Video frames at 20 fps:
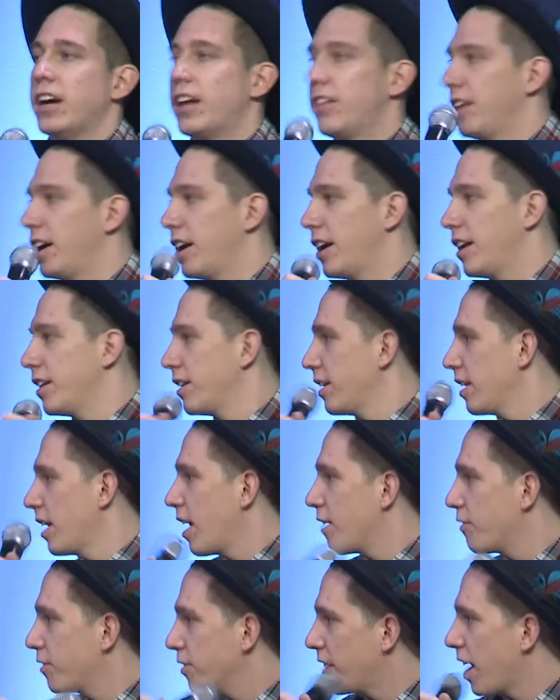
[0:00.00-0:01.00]
And then
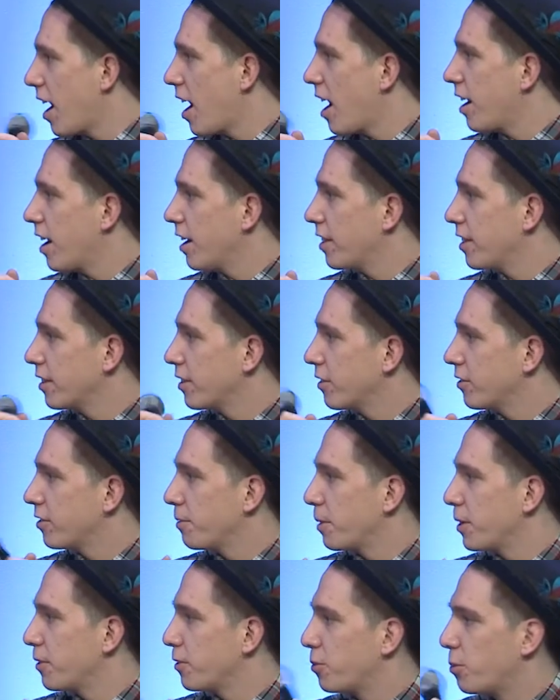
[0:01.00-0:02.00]
after that, I think there
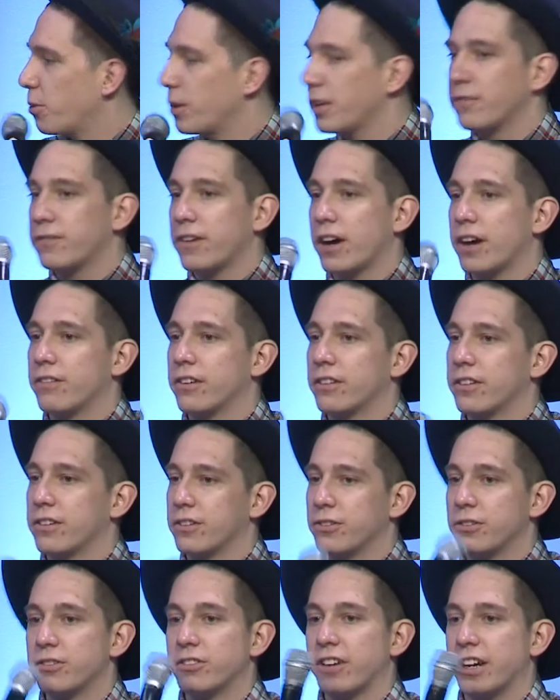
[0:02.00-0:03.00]
was about 25 other
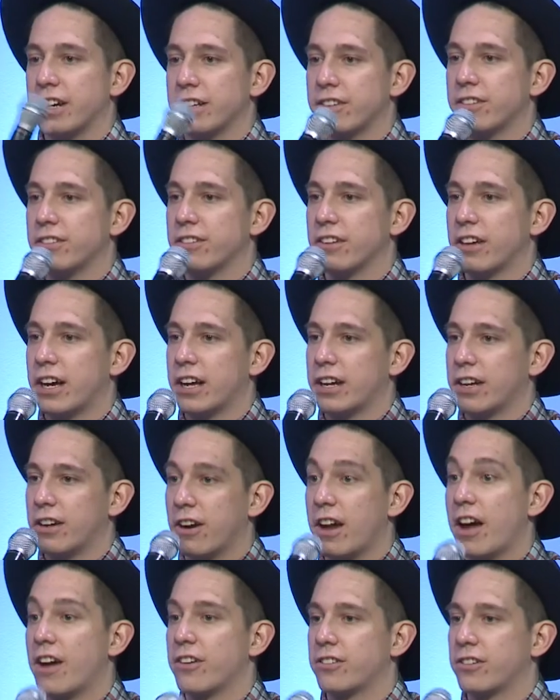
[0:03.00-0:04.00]
news sites and
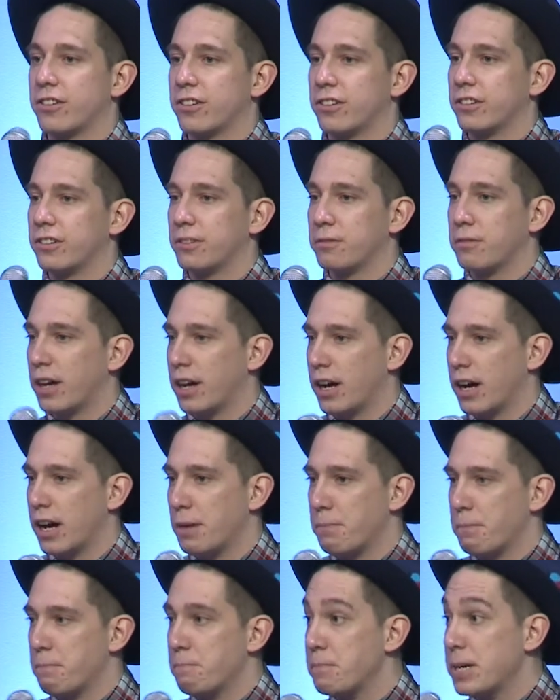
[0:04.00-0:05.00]
international
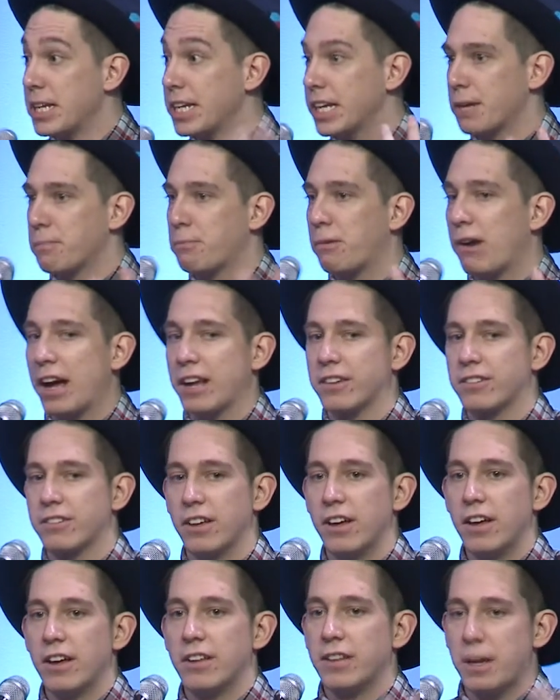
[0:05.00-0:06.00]
media and
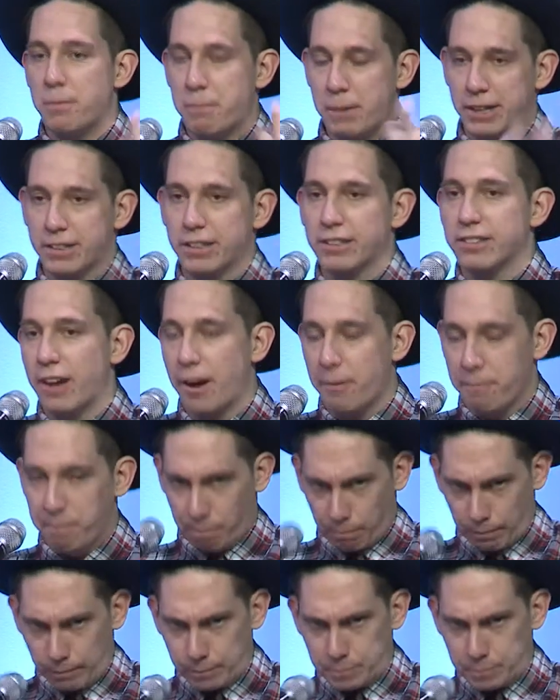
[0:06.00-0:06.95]
press that picked us up.